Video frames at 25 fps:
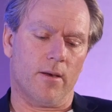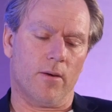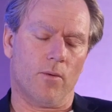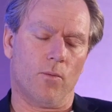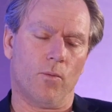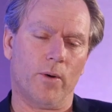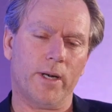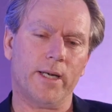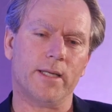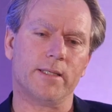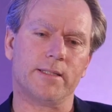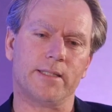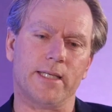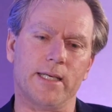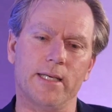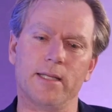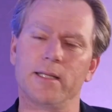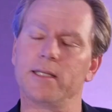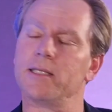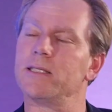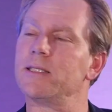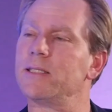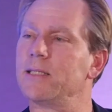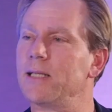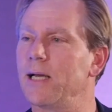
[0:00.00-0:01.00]
When a
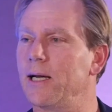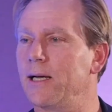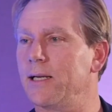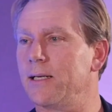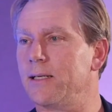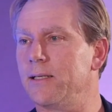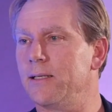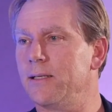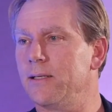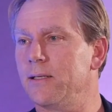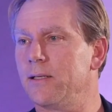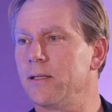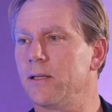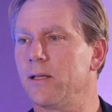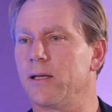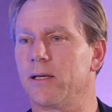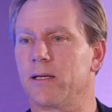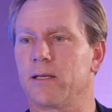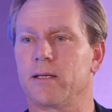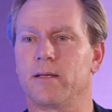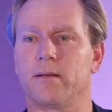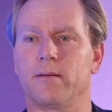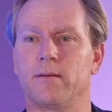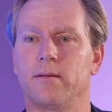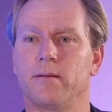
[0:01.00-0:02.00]
deal is done,
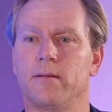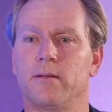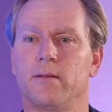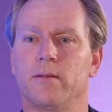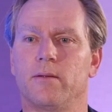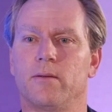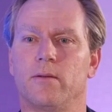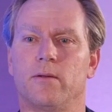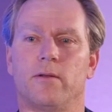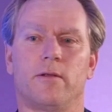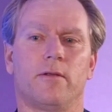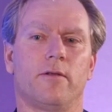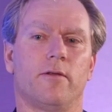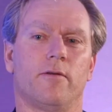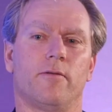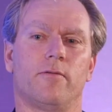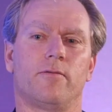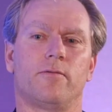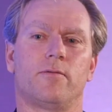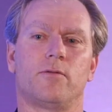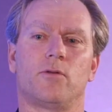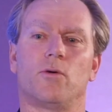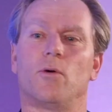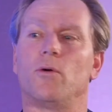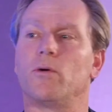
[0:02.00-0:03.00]
like
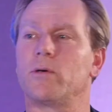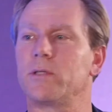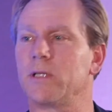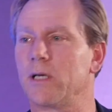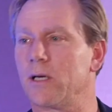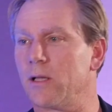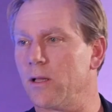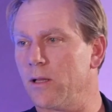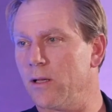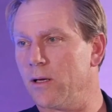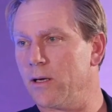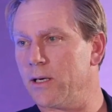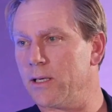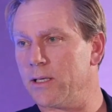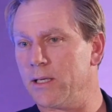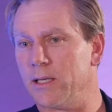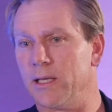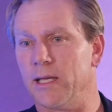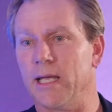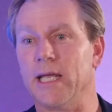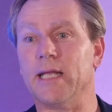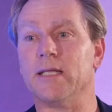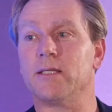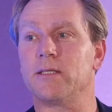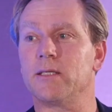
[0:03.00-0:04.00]
you've talked a client
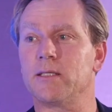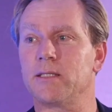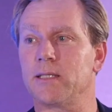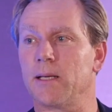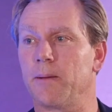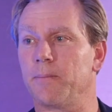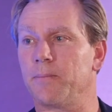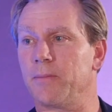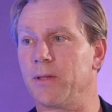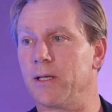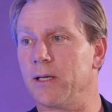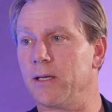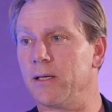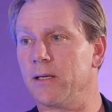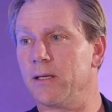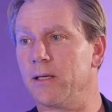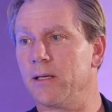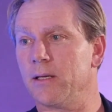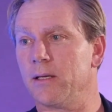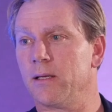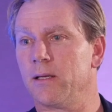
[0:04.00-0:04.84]
into something,